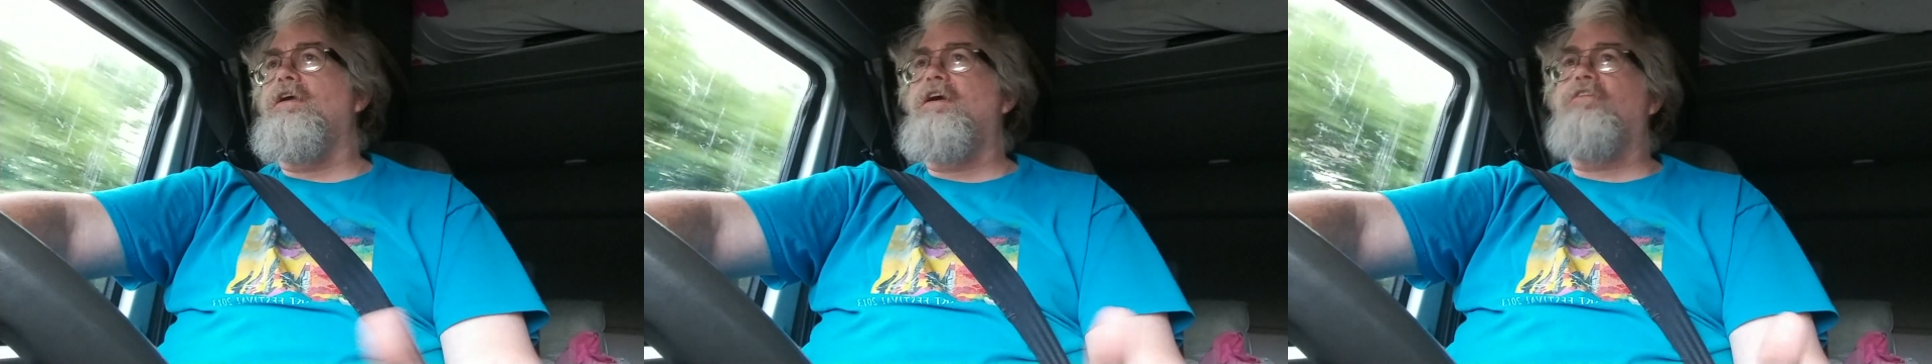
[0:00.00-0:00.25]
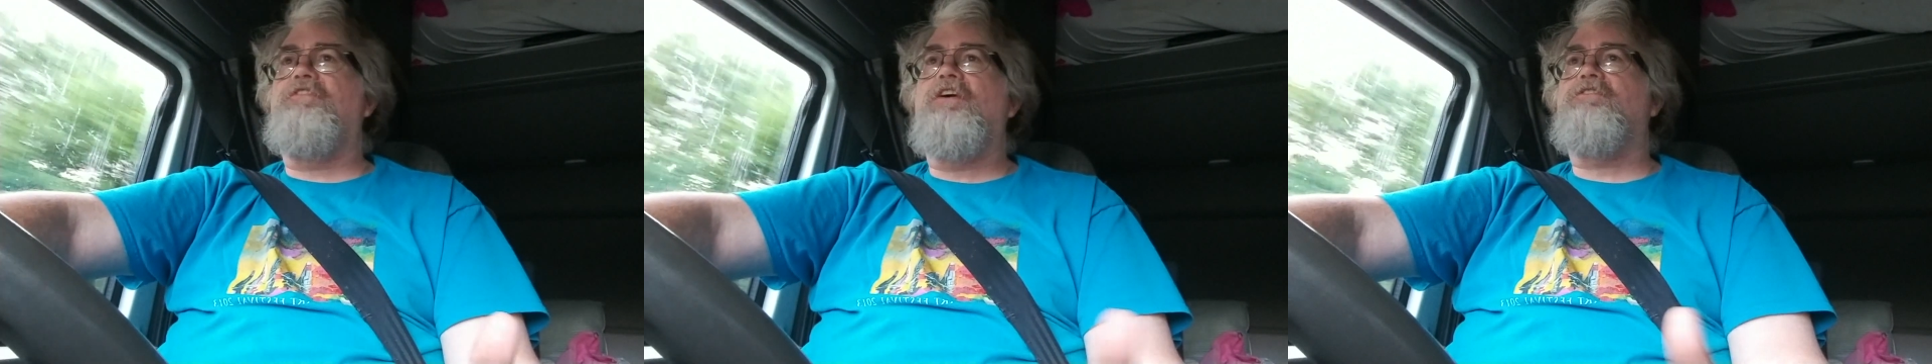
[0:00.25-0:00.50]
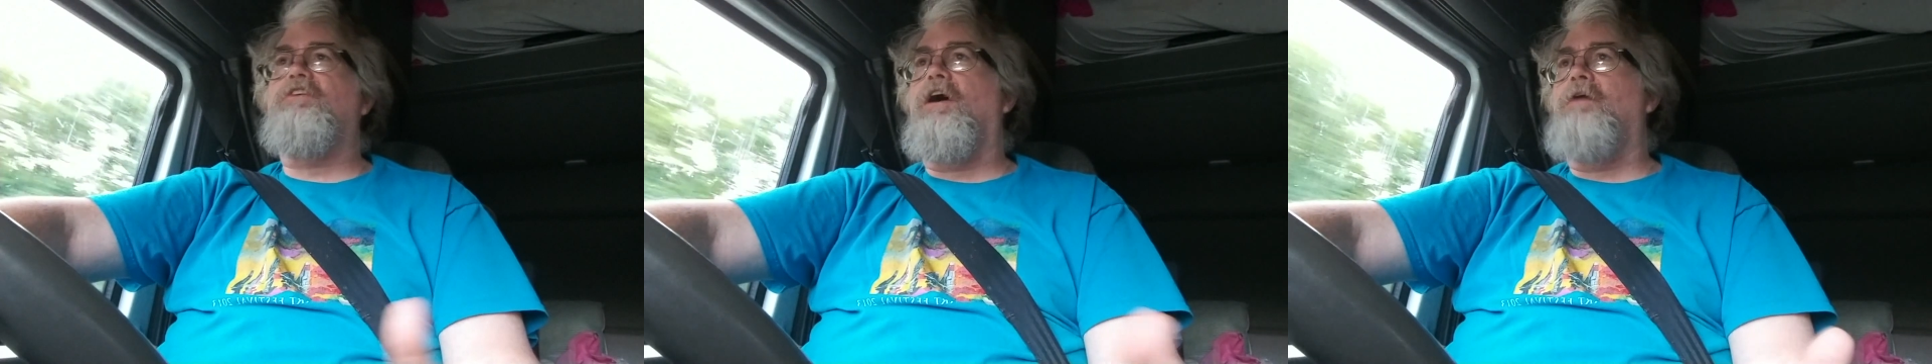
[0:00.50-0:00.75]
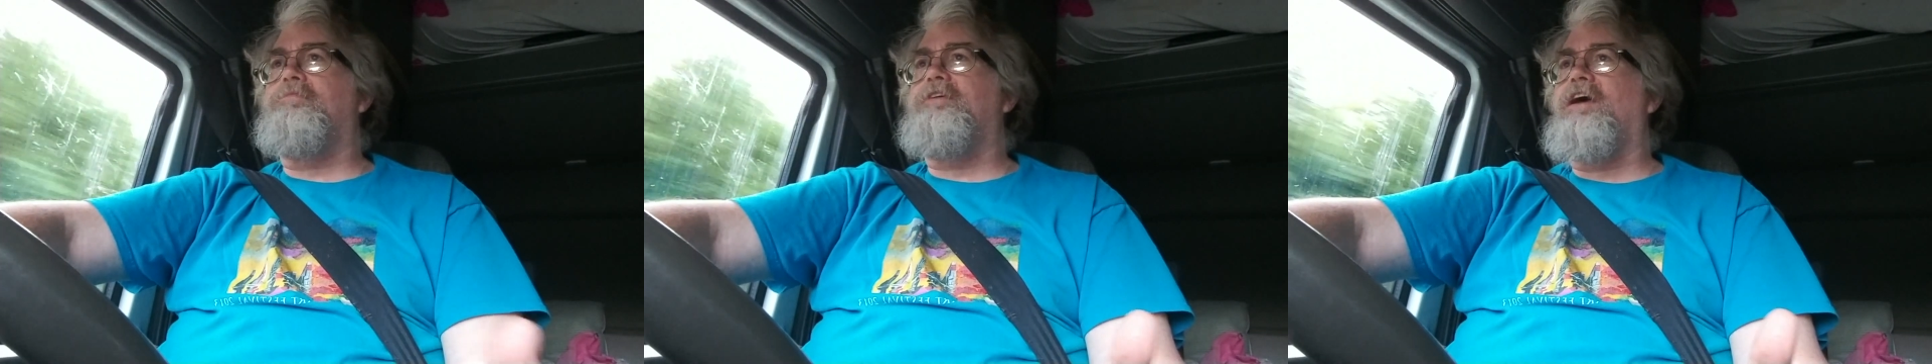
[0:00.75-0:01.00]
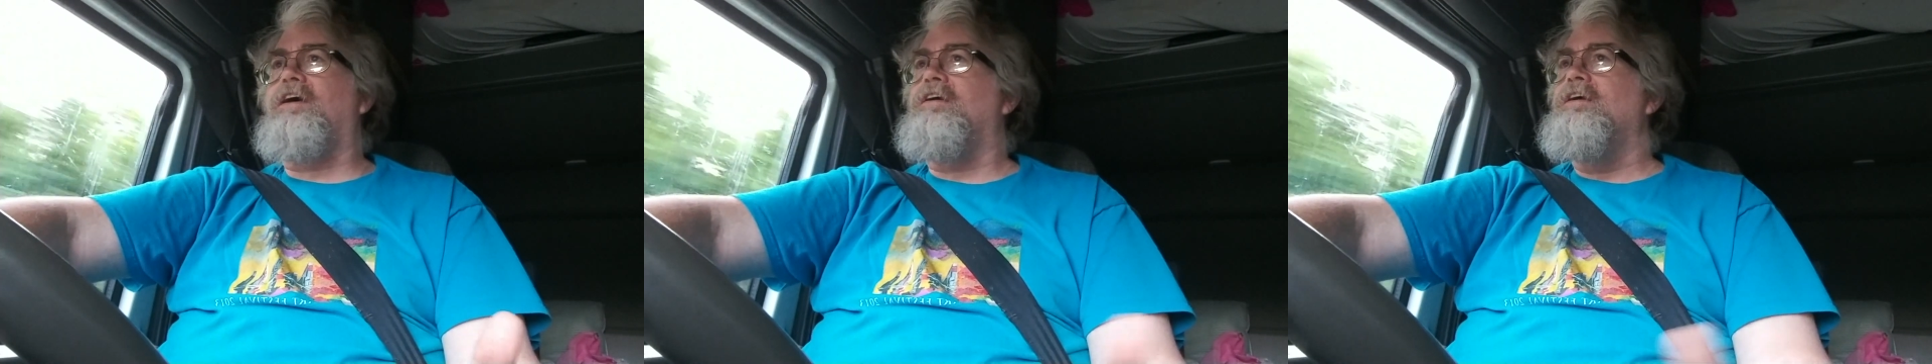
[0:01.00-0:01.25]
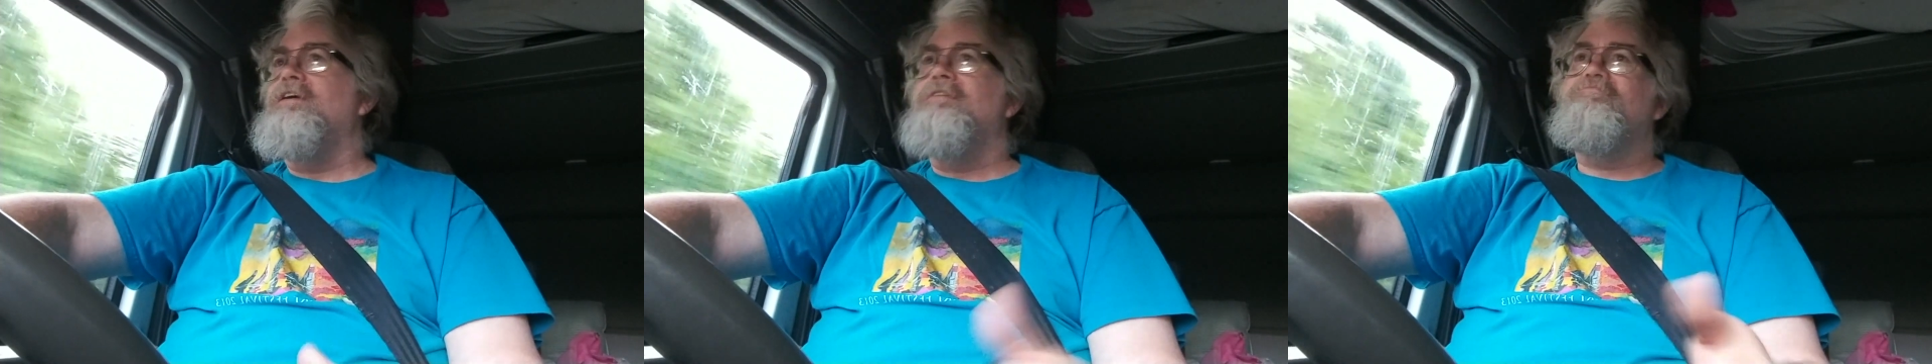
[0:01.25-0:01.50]
EFS com check,
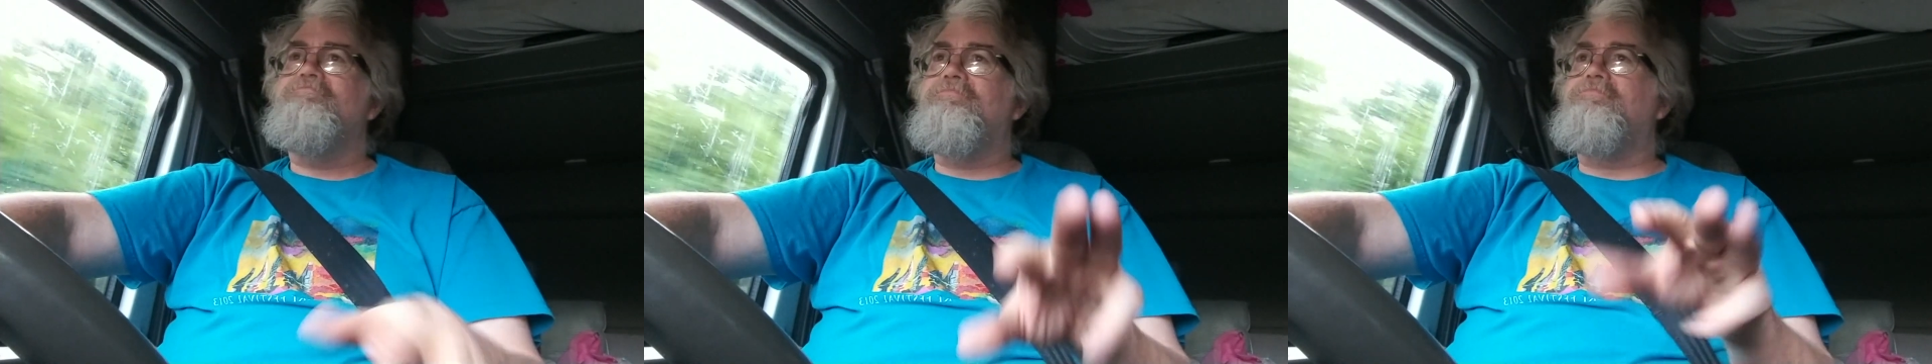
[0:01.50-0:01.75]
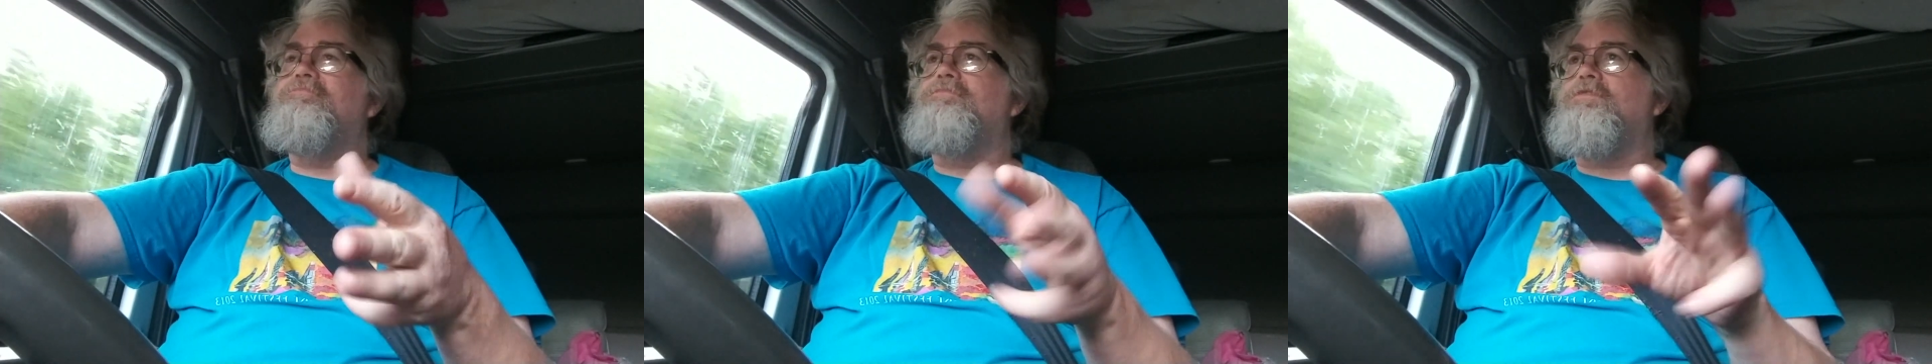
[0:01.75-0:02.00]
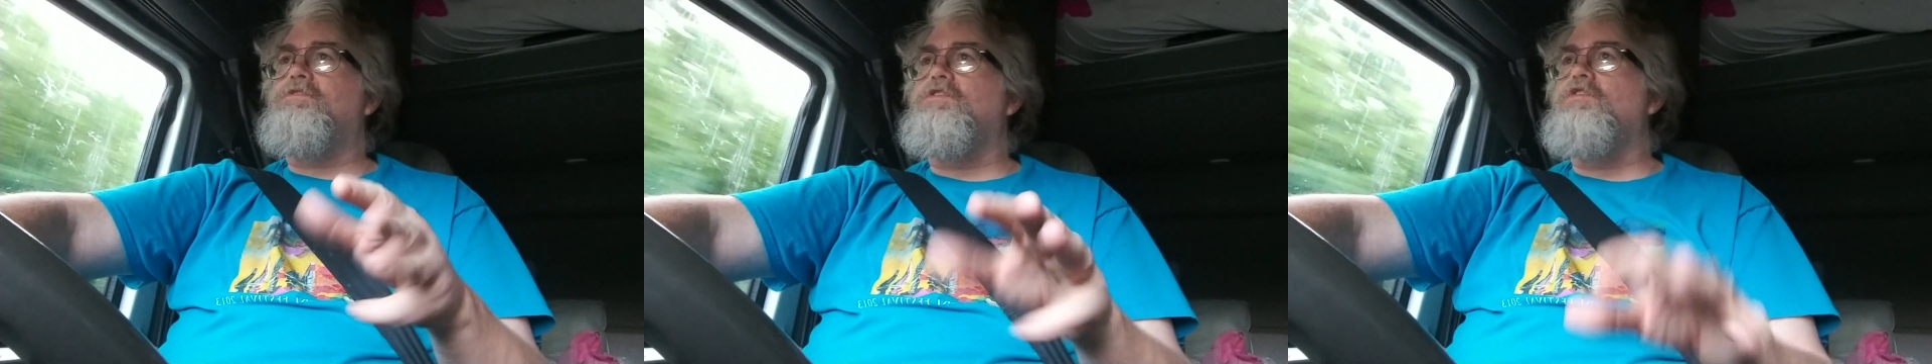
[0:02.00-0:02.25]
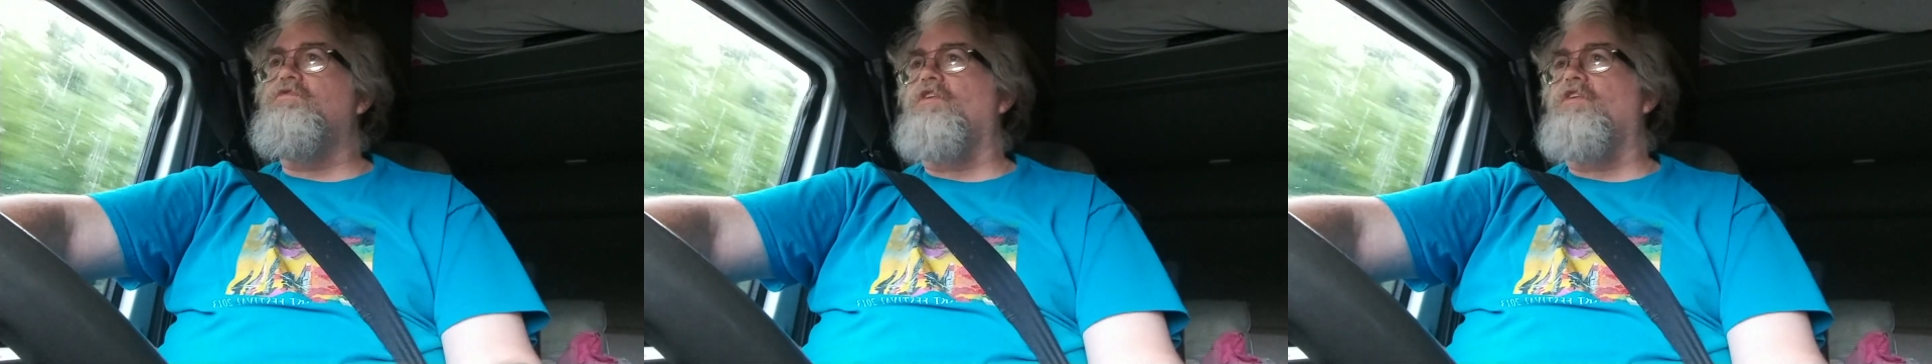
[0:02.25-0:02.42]
two